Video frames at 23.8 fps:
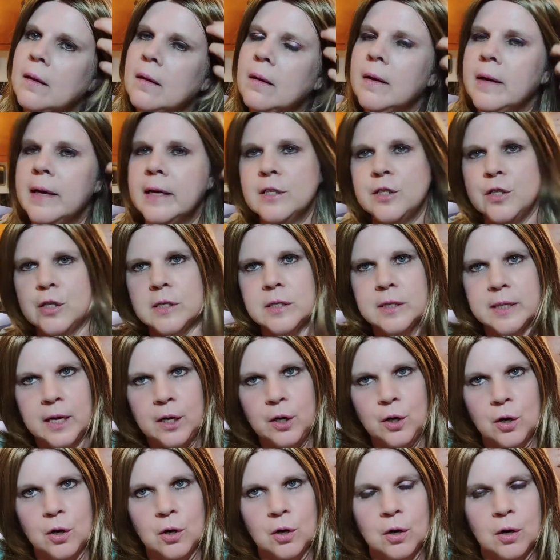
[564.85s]
It's just that
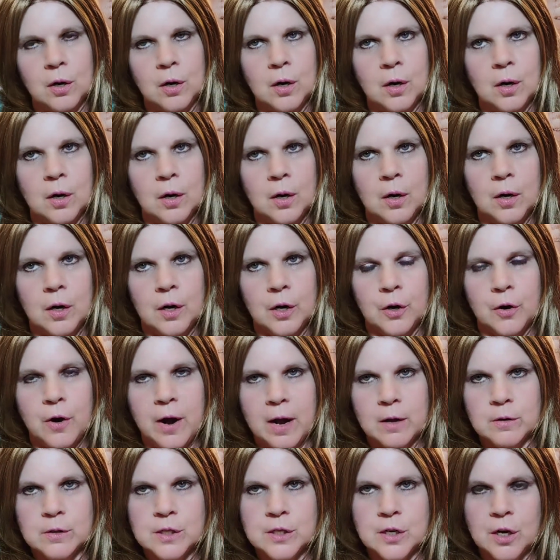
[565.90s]
your
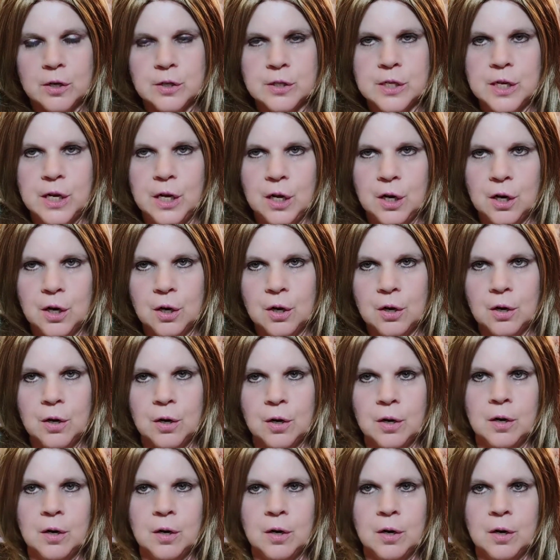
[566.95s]
crown starts here